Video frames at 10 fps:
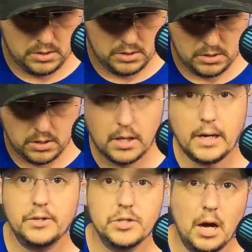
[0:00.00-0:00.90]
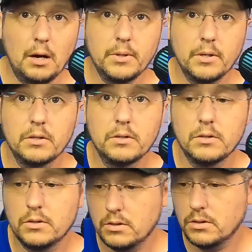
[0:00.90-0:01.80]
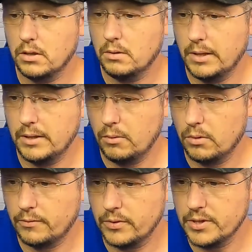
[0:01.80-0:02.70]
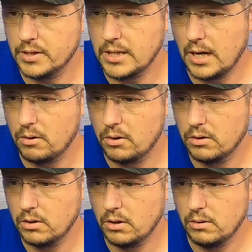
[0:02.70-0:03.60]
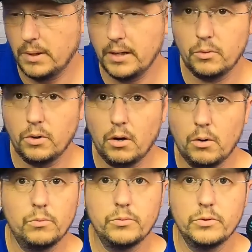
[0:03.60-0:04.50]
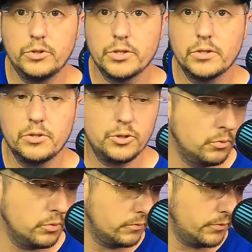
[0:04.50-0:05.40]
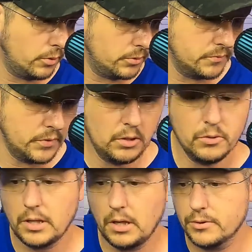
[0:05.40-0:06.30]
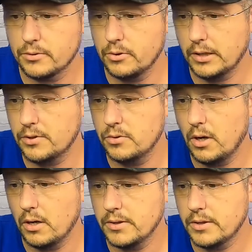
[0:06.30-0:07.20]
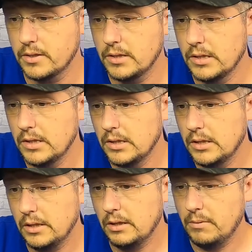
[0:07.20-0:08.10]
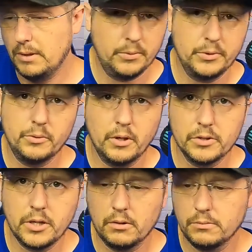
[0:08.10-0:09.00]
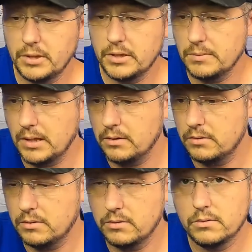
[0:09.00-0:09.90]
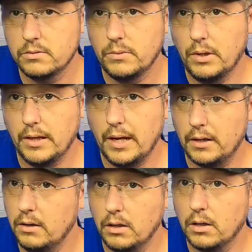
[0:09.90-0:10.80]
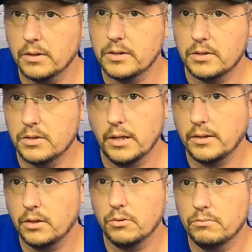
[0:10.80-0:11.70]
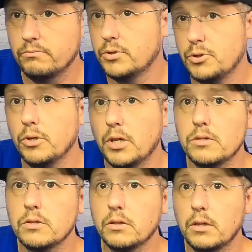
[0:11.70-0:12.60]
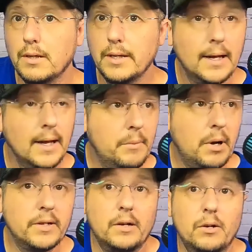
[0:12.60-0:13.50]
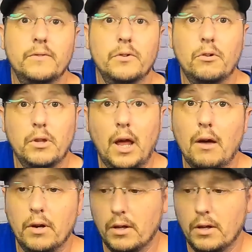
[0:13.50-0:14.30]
I got a job. I now work for Sig Sauer. I'll just shoot photos and videos. I also like to shoot guns. I won't do a gun channel because I'm not really that into guns. I just like to go shoot occasionally. Matter of fact, I don't even currently have any,